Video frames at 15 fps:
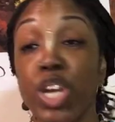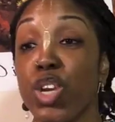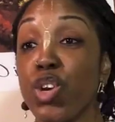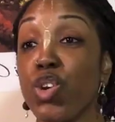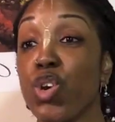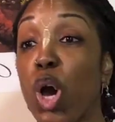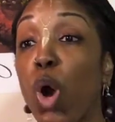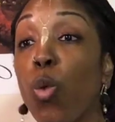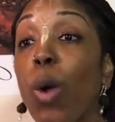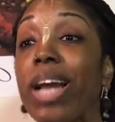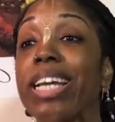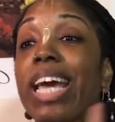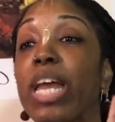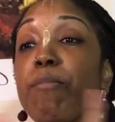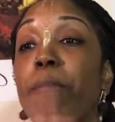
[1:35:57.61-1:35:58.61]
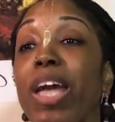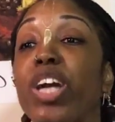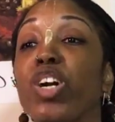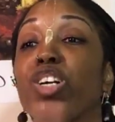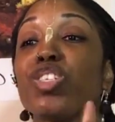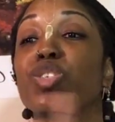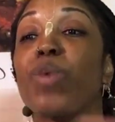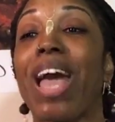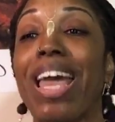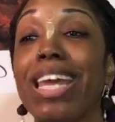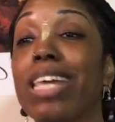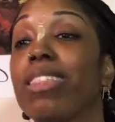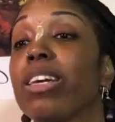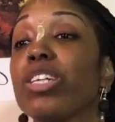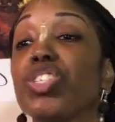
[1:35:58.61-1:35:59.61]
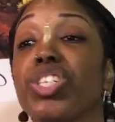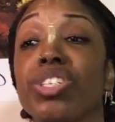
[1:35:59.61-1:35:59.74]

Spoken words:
No one can make her do anything she